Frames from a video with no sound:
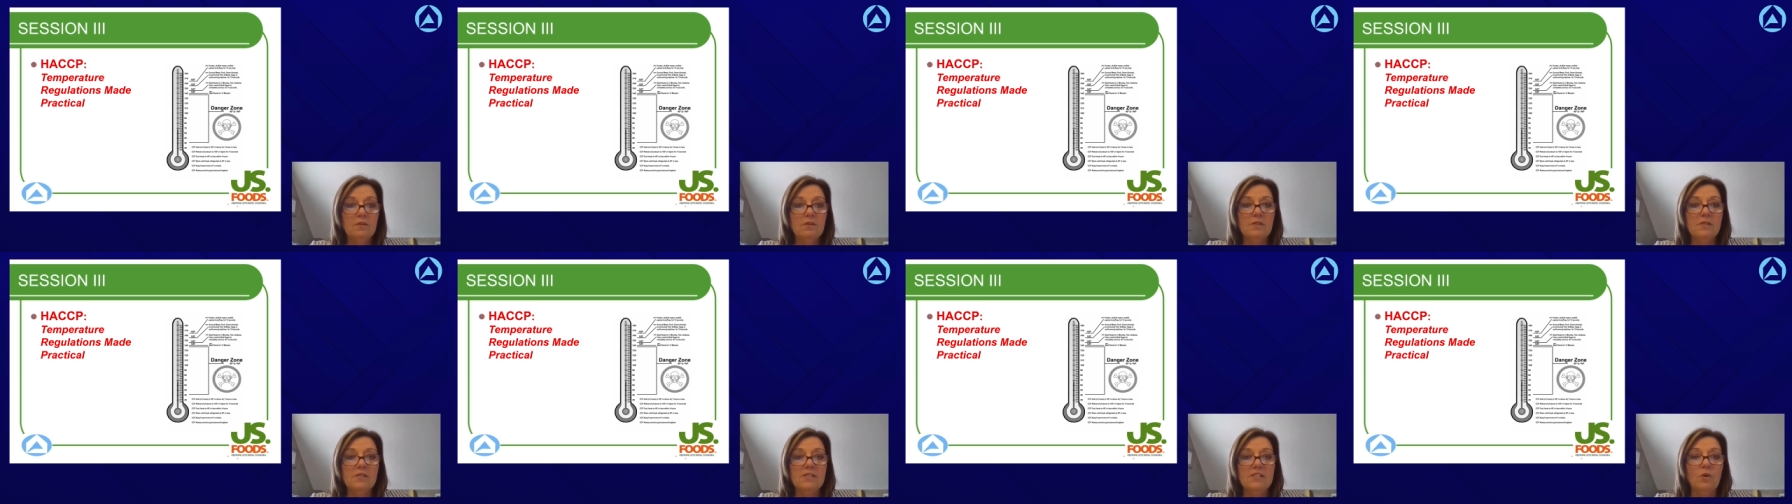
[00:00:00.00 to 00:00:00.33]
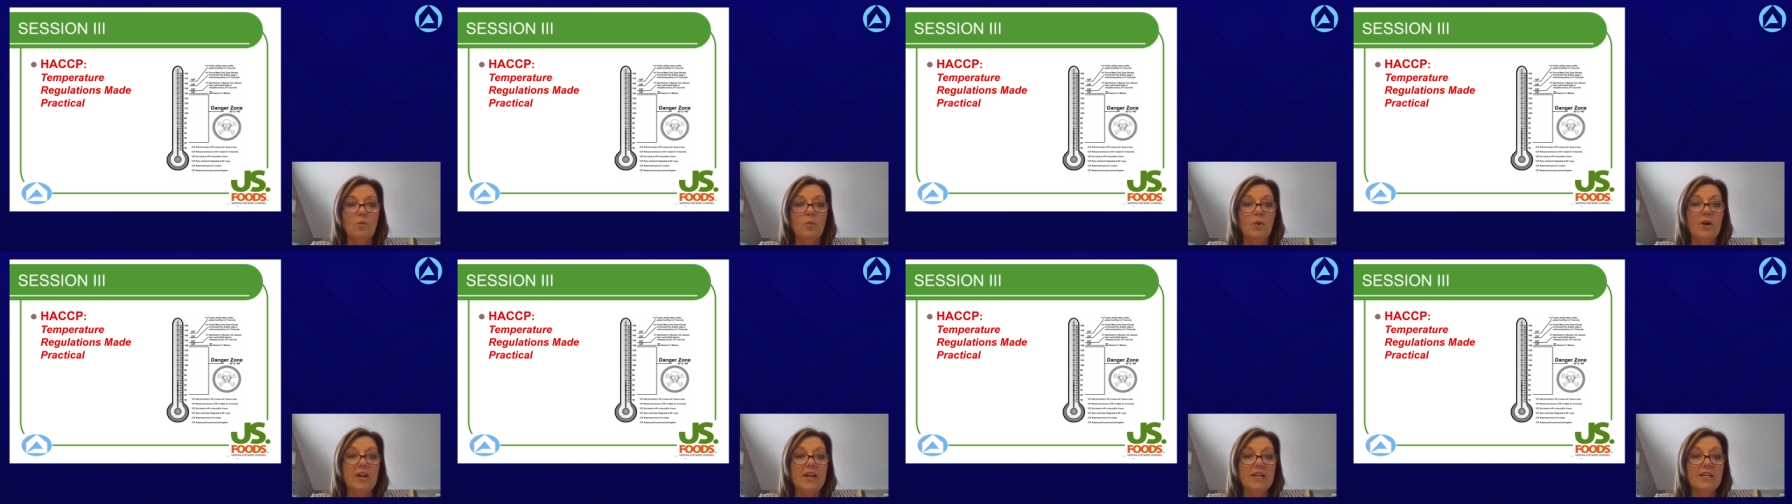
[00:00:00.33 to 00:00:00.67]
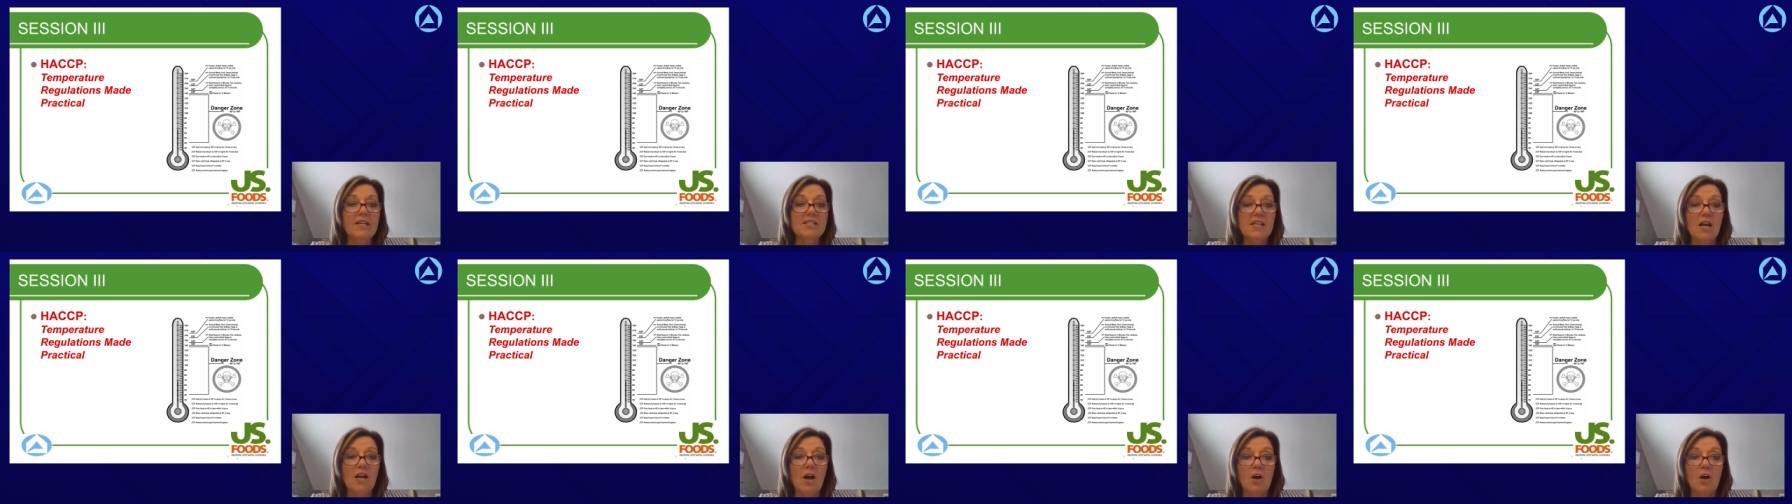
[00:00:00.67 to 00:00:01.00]
So we're
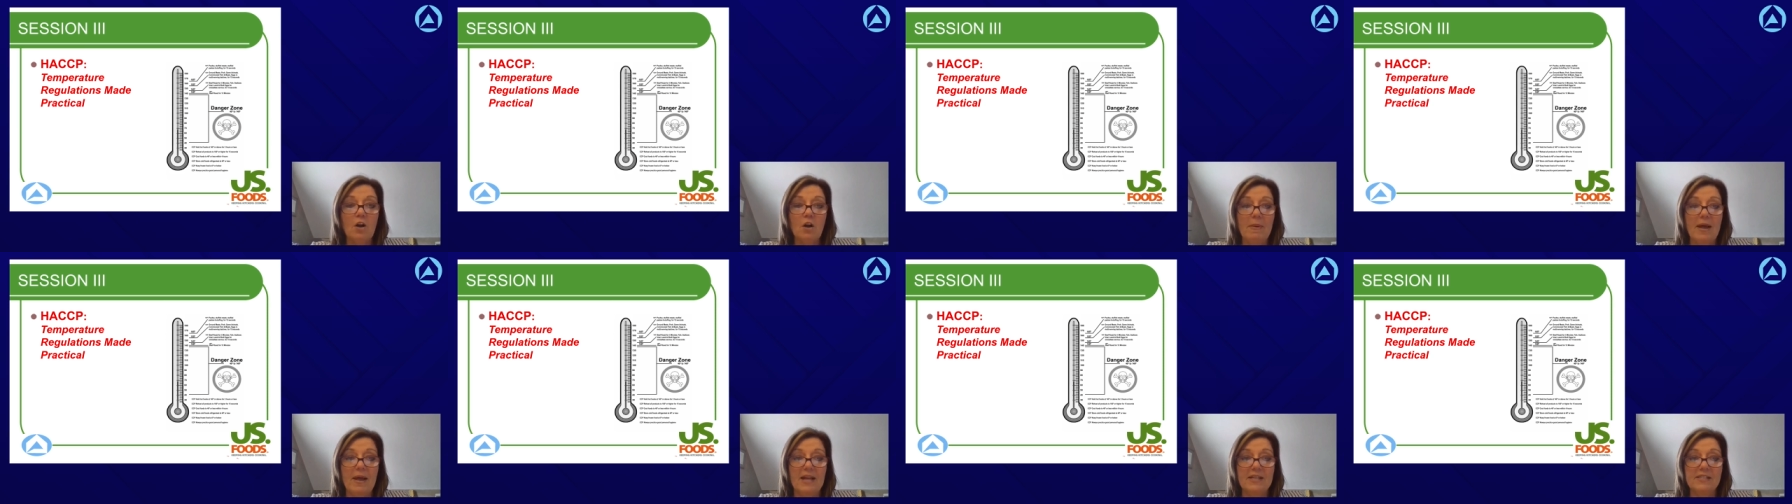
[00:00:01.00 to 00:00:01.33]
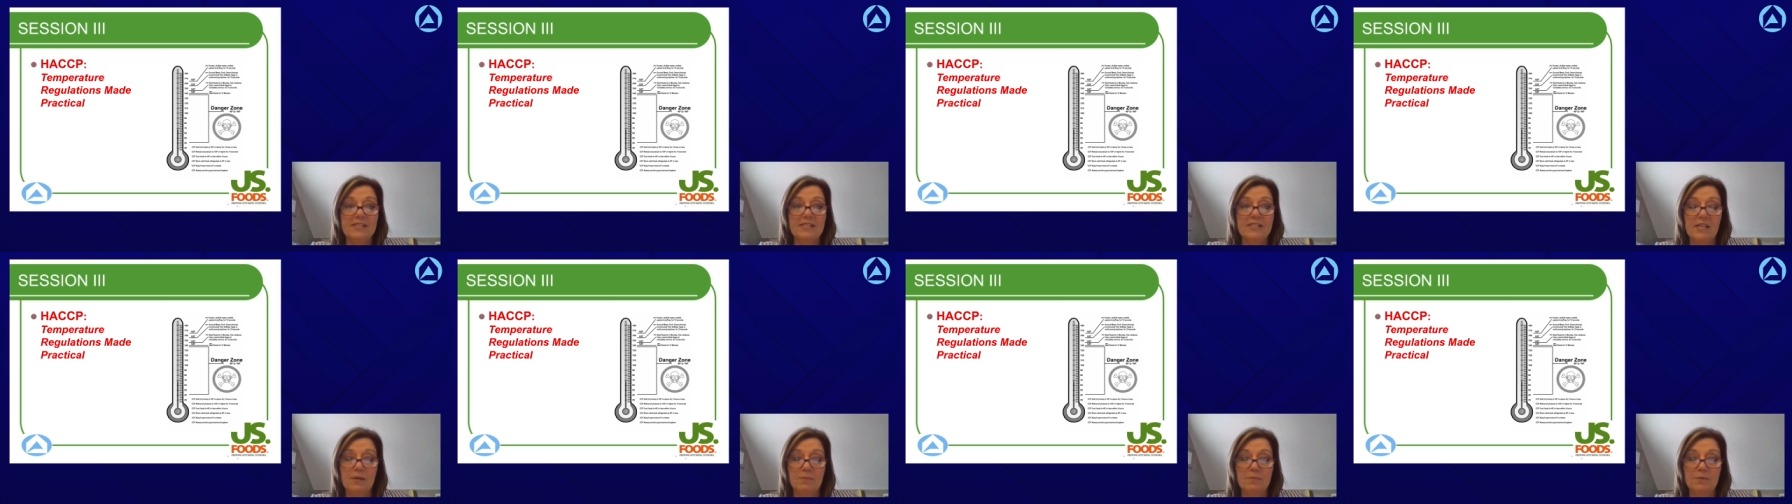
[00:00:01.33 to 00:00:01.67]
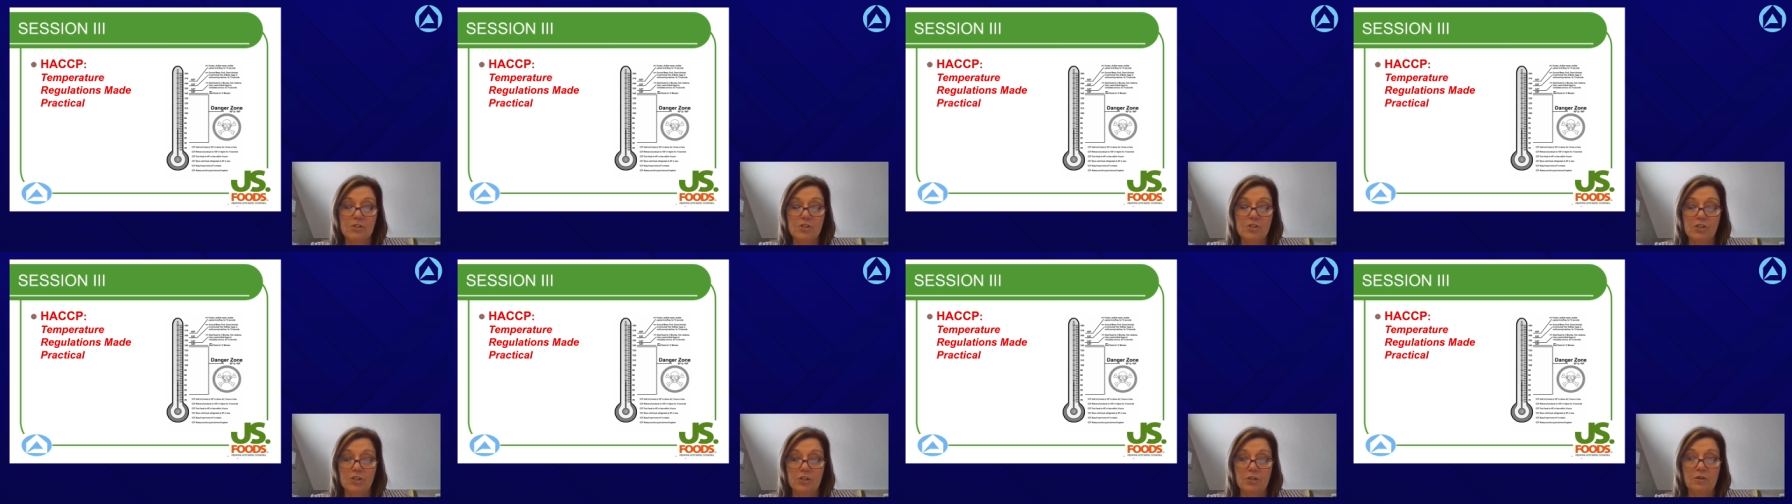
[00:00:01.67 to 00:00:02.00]
going to talk about
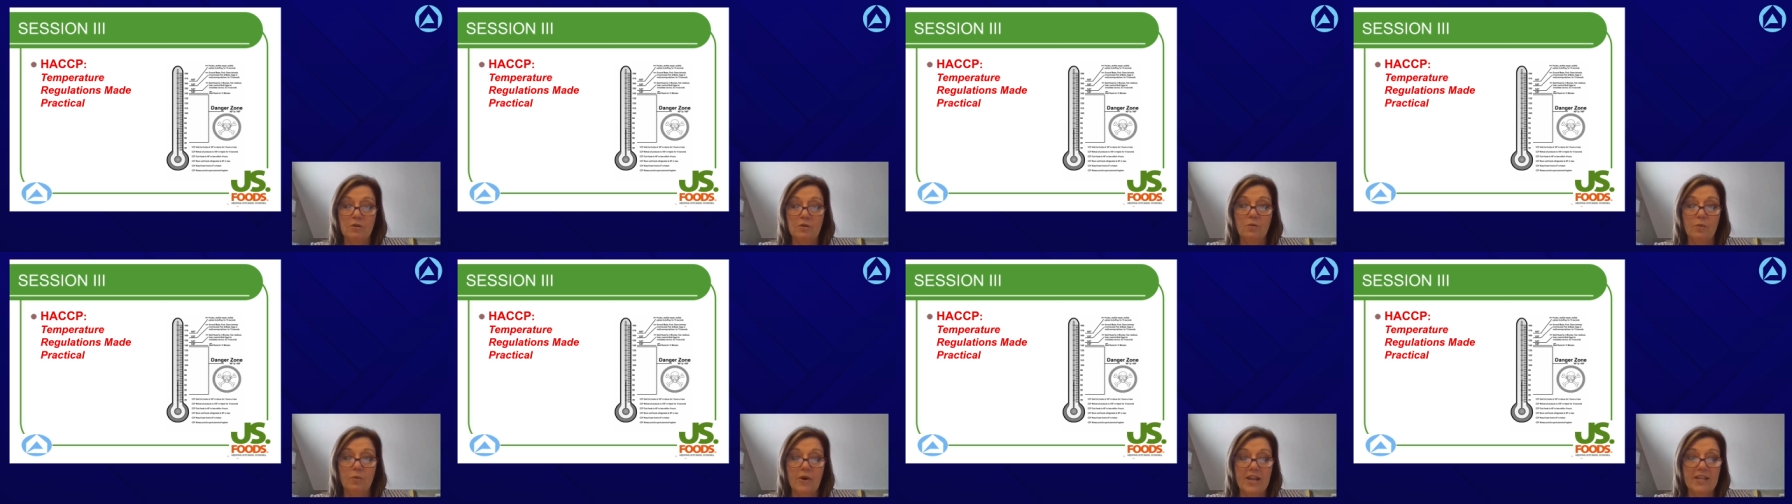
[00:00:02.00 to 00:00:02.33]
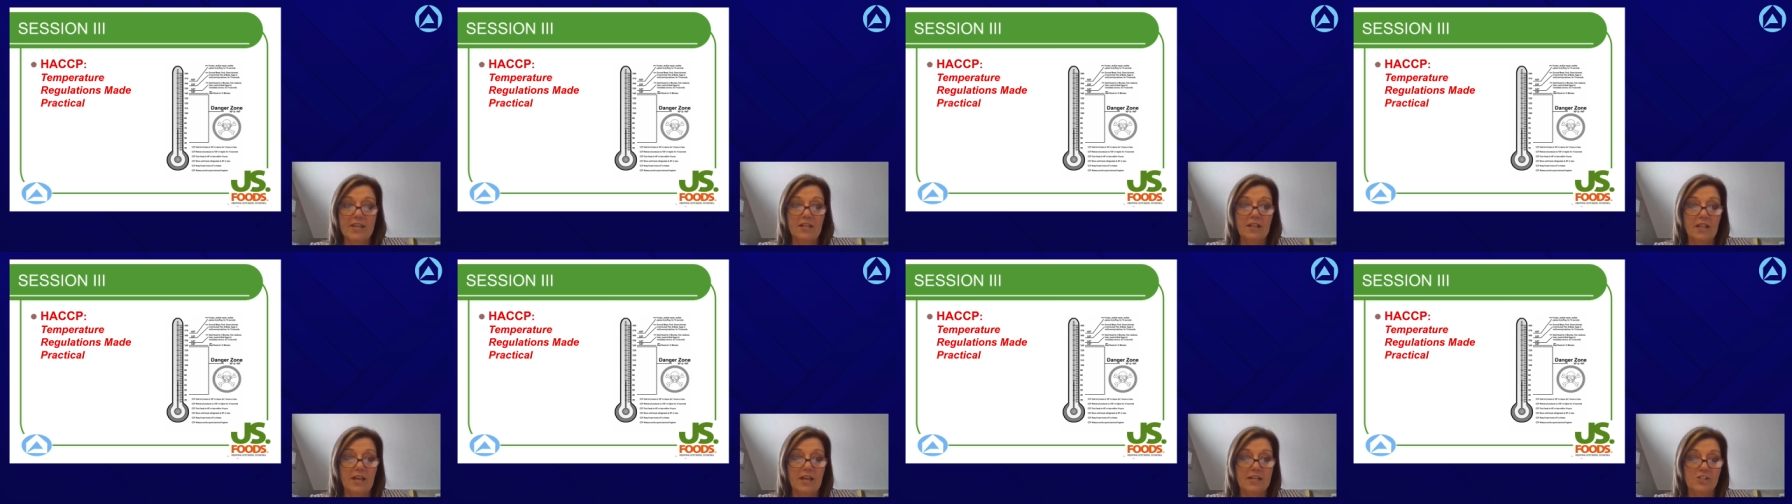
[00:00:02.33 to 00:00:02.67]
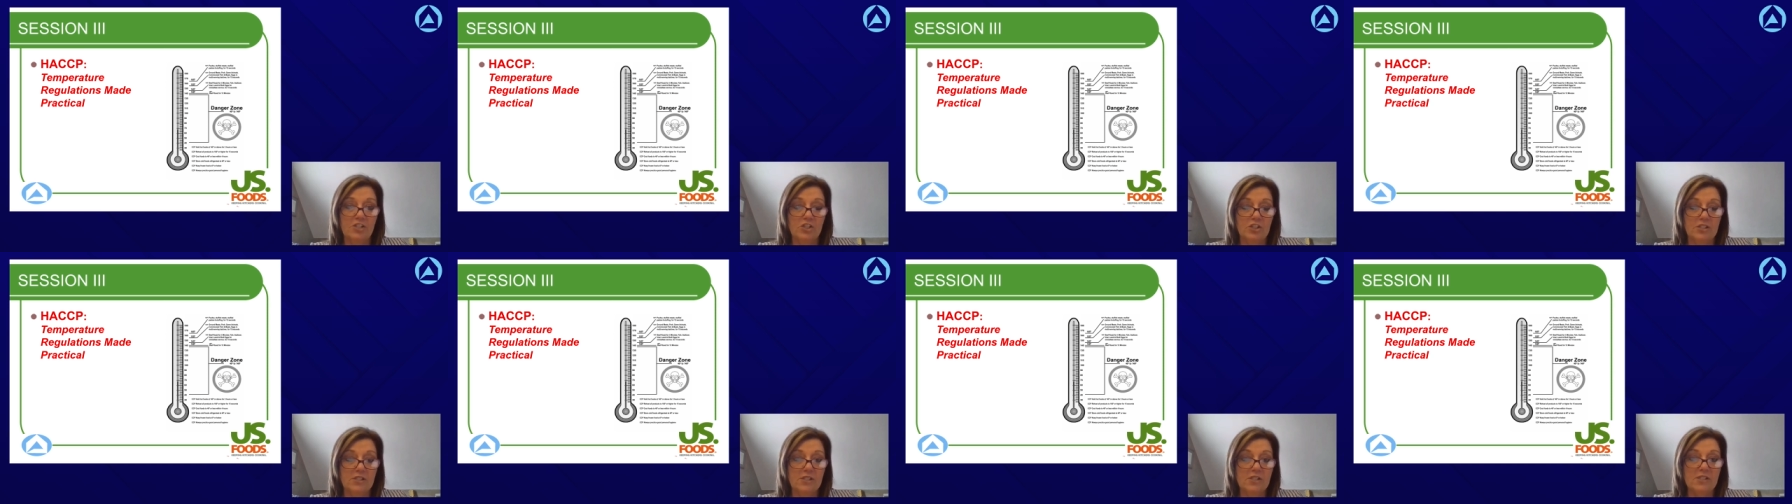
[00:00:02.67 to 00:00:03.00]
temperature
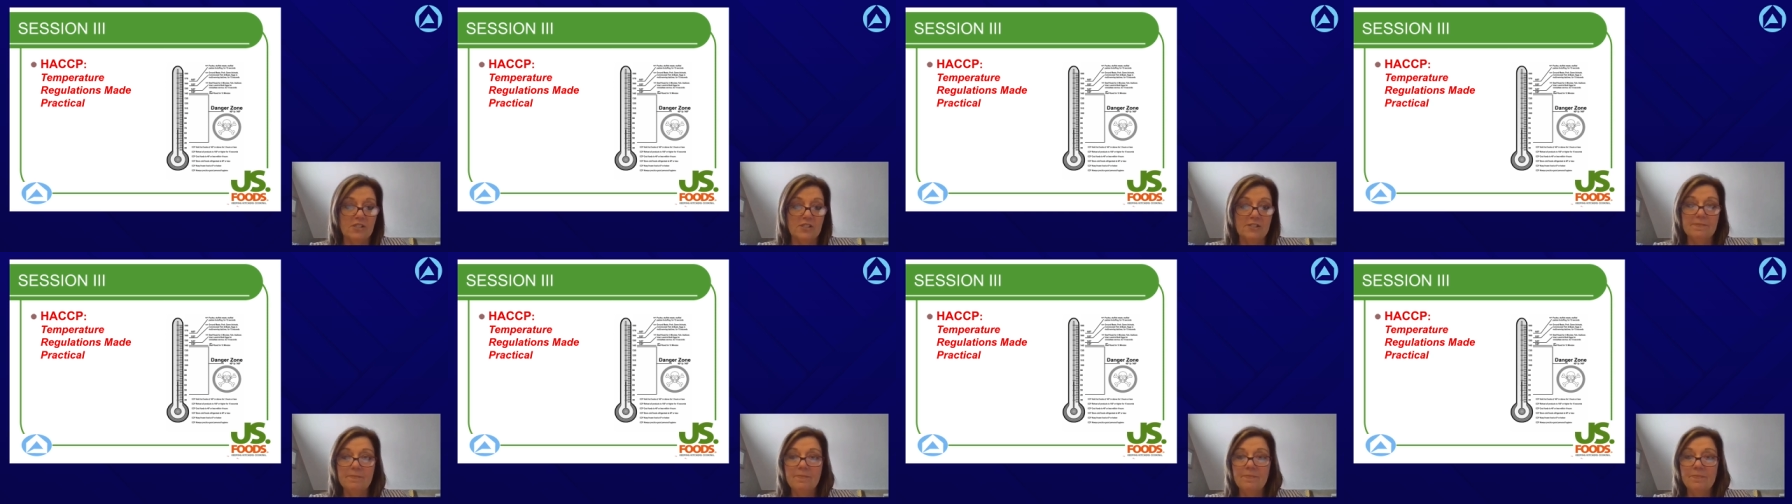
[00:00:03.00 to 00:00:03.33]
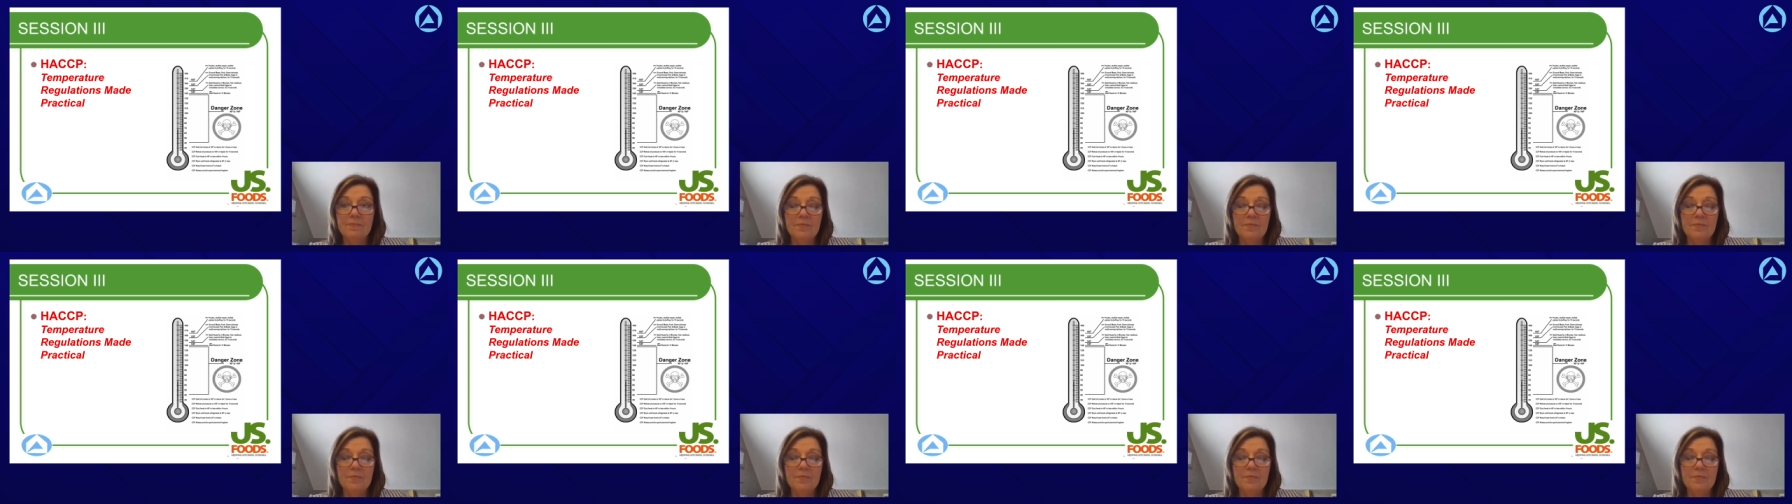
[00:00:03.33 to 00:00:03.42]
regulations